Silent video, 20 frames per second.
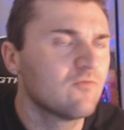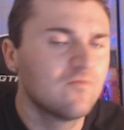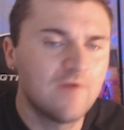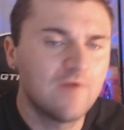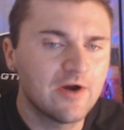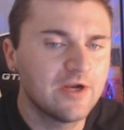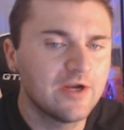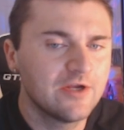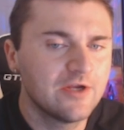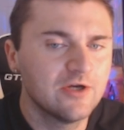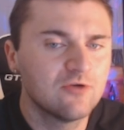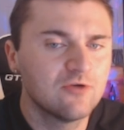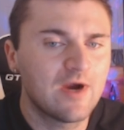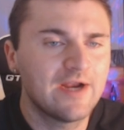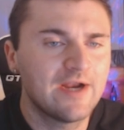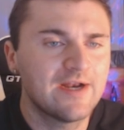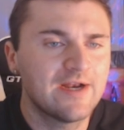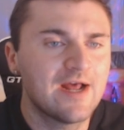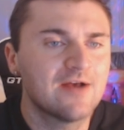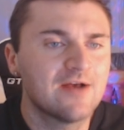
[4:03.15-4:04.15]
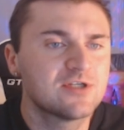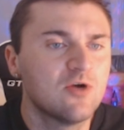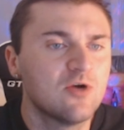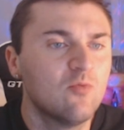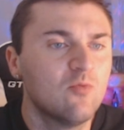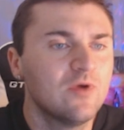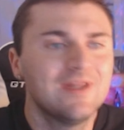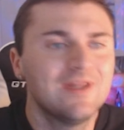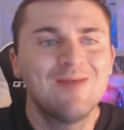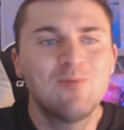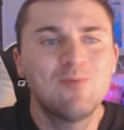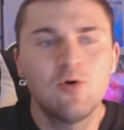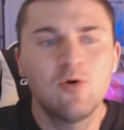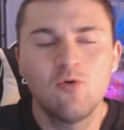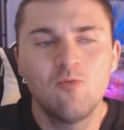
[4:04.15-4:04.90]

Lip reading: very good right now. So when they pull